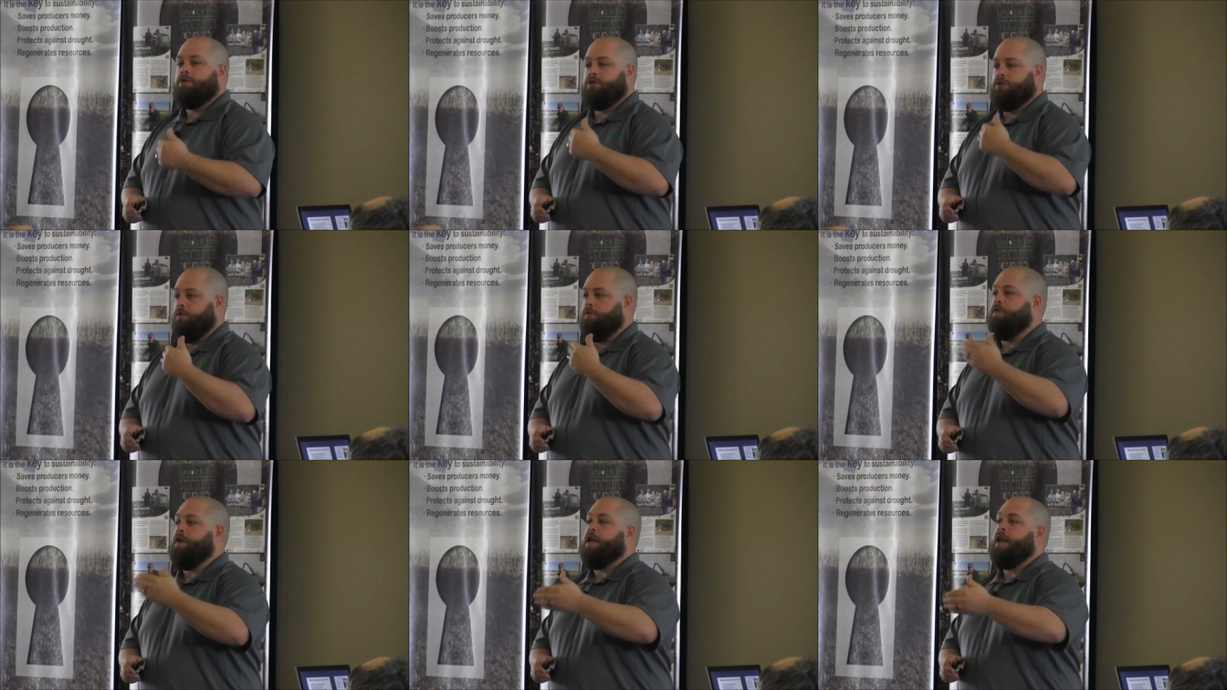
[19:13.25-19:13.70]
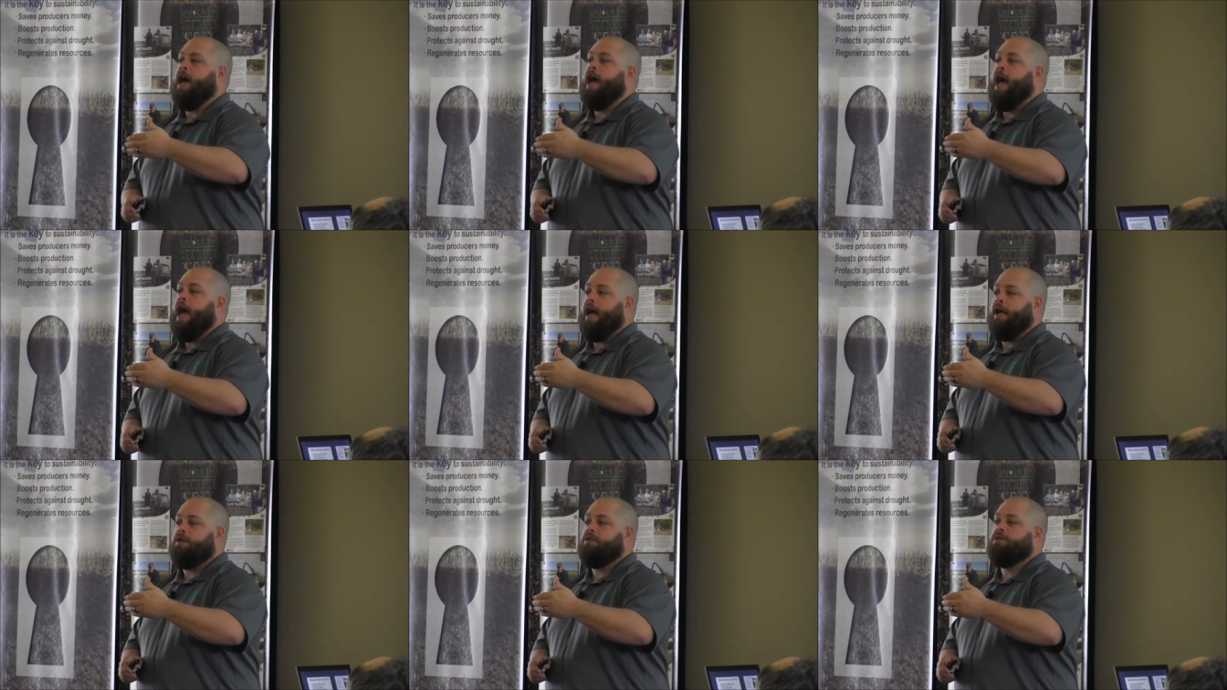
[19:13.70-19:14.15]

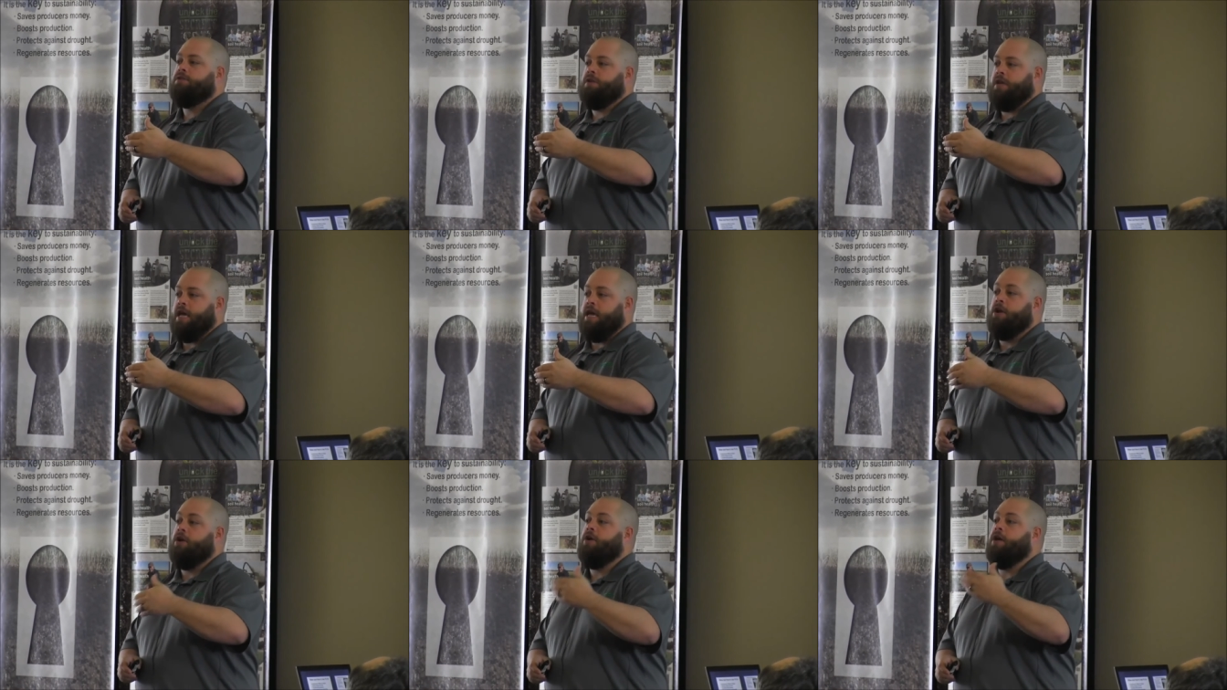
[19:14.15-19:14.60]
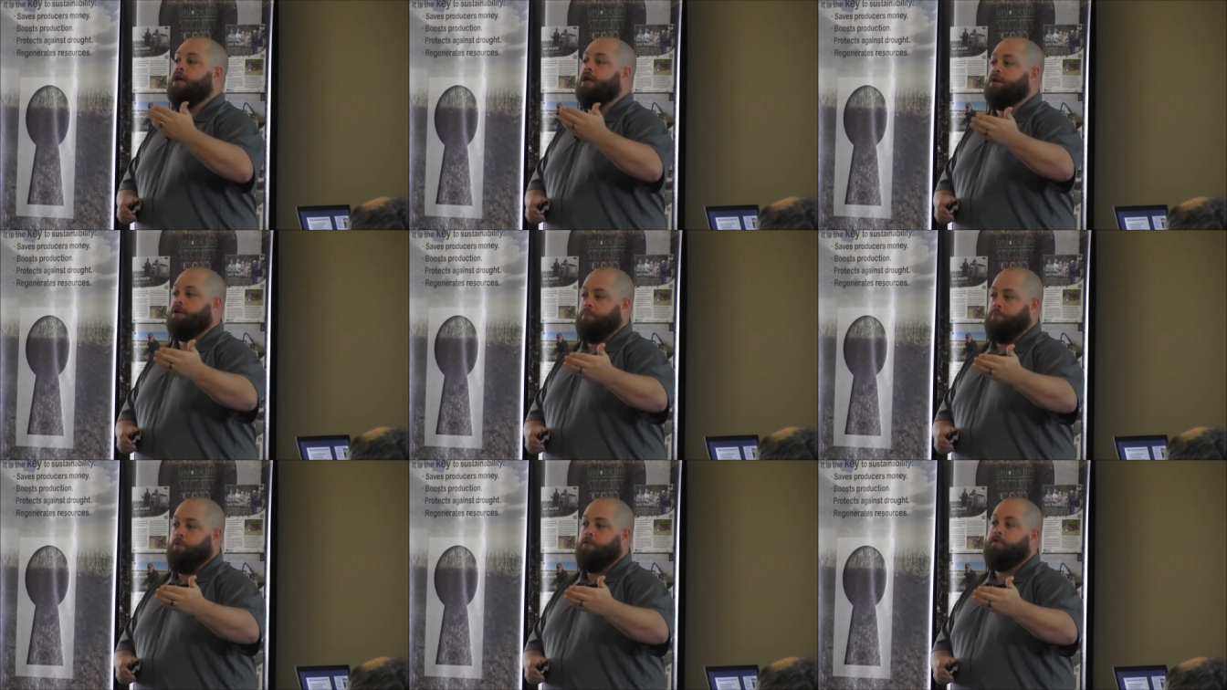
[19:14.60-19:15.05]
Solvita has entered
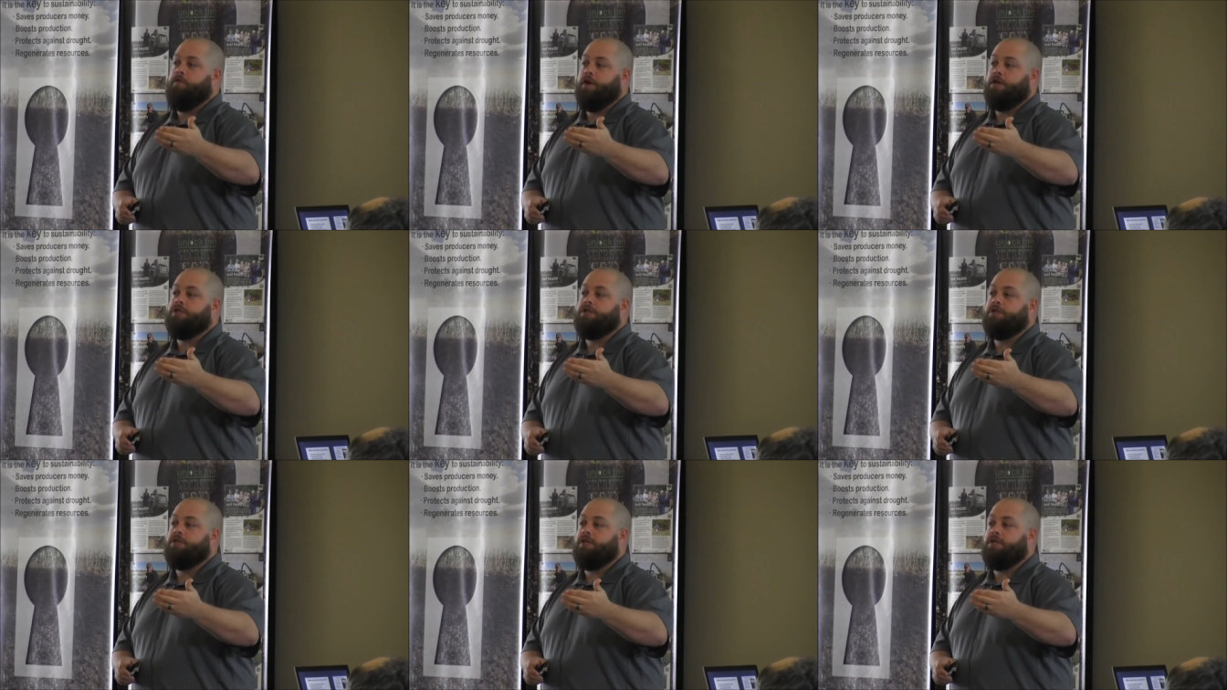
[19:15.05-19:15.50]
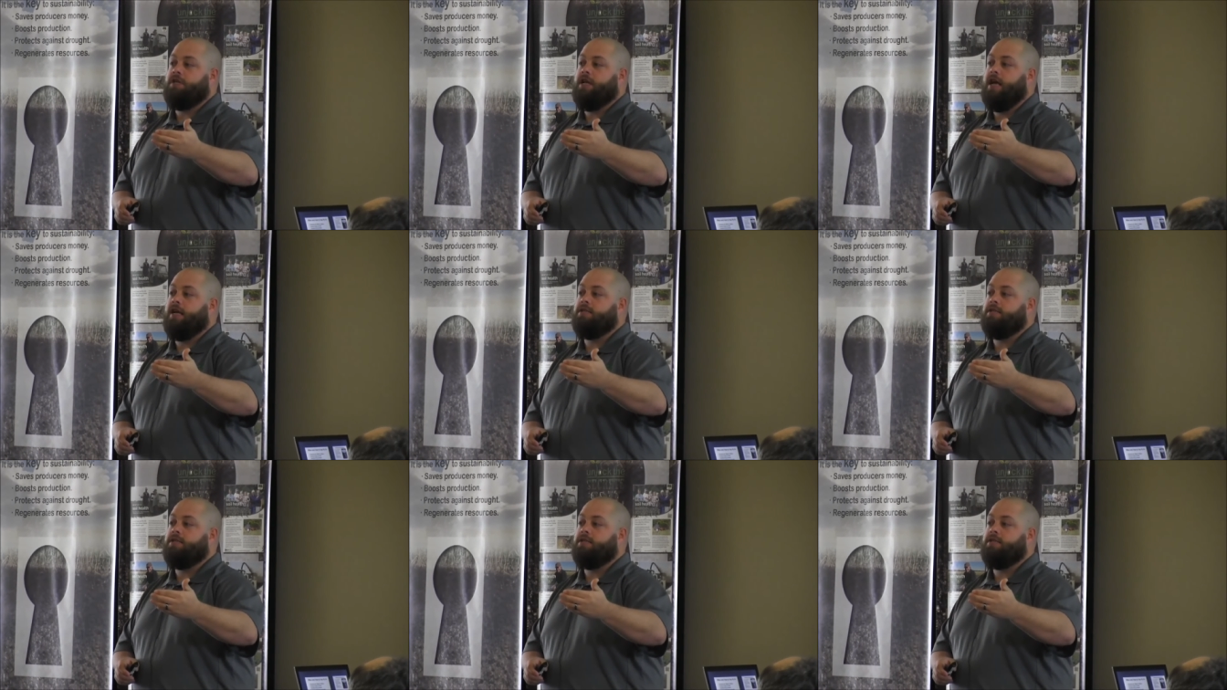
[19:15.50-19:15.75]
into proficiency